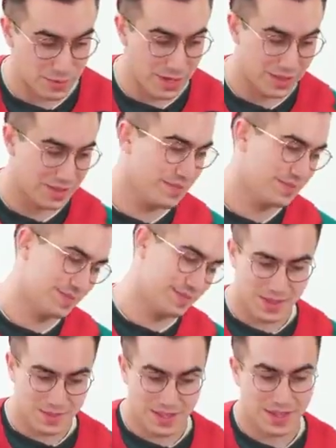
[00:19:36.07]
swirls,
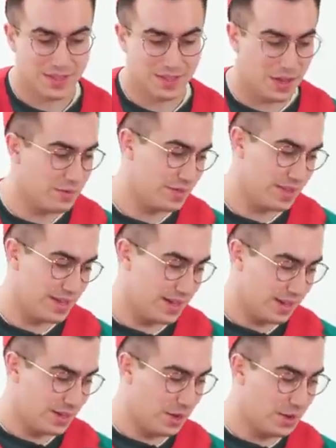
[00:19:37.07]
6 of the
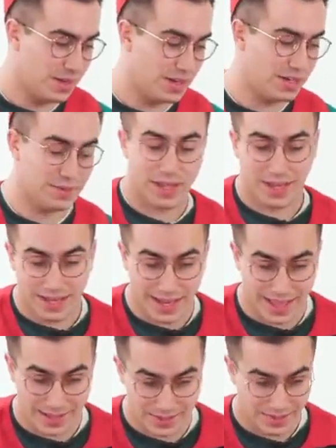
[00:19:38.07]
coconut
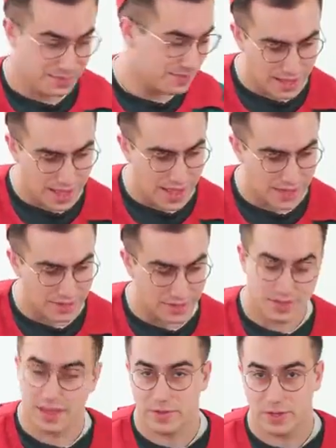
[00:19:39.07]
eclairs, and
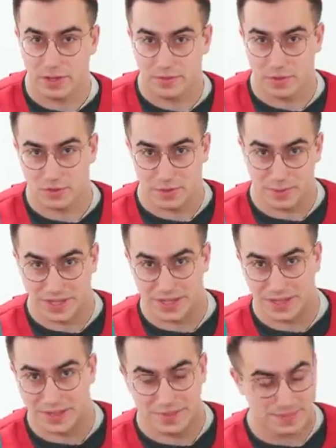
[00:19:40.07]
7 of the strawberry
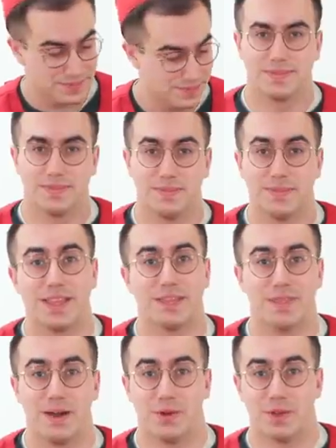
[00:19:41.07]
delights. Make
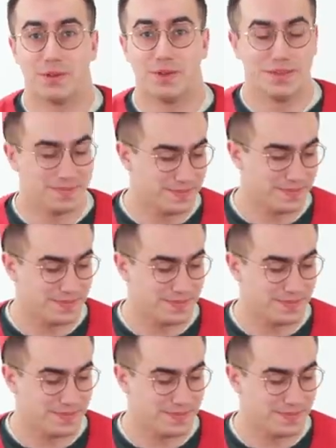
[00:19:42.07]
of that what you will.